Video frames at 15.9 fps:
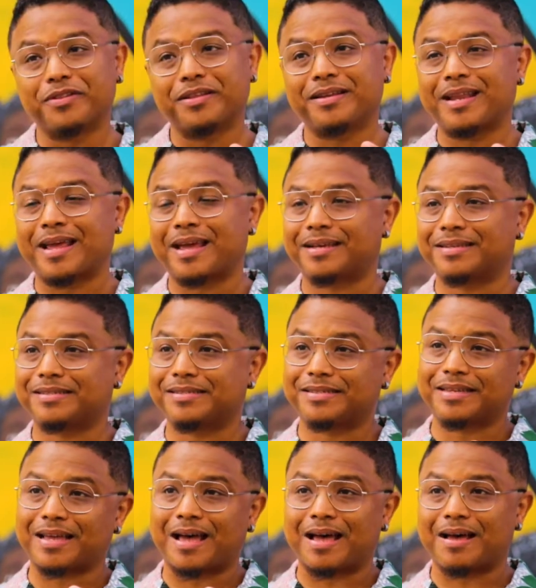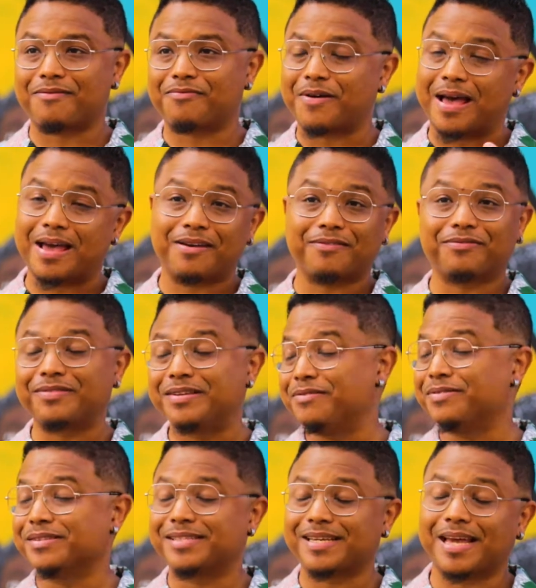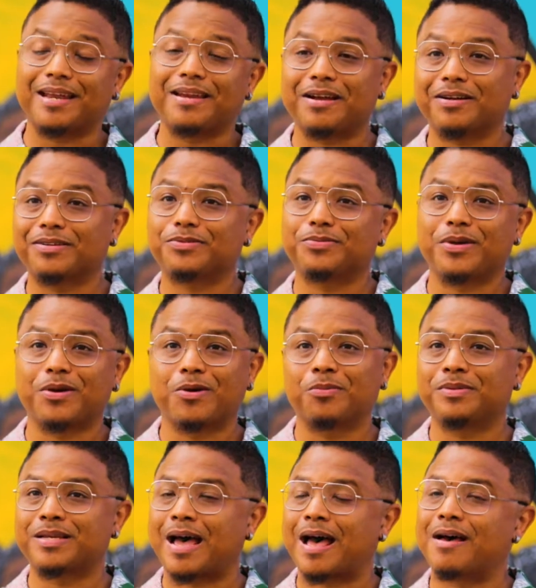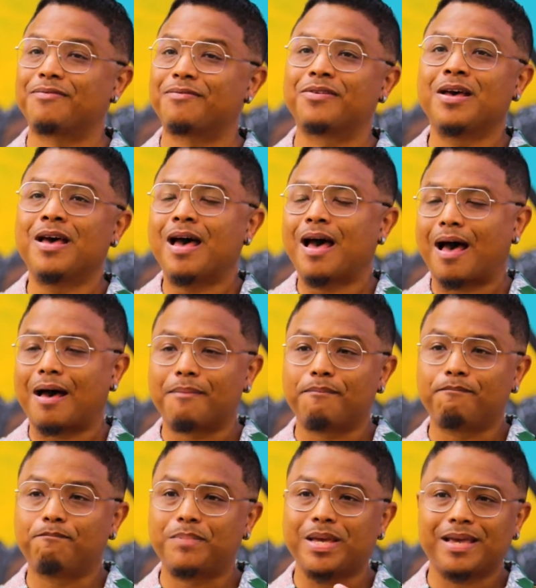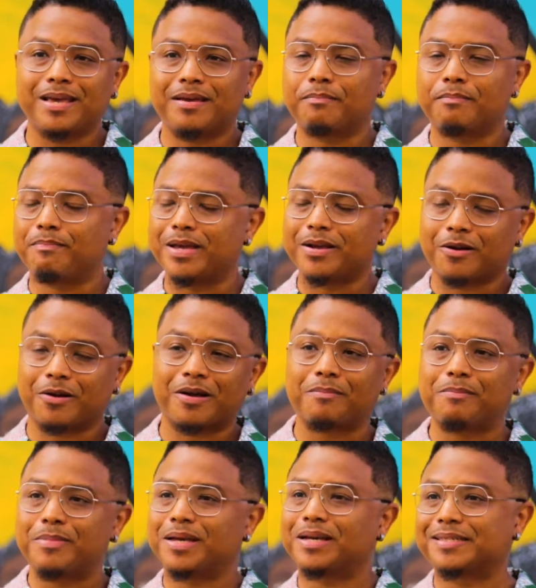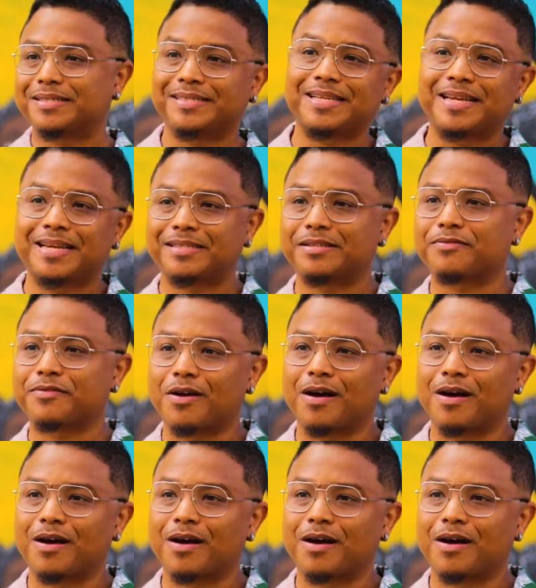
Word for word: the next uh, five, even ten years, we hope to have a big, bigger and bigger slate of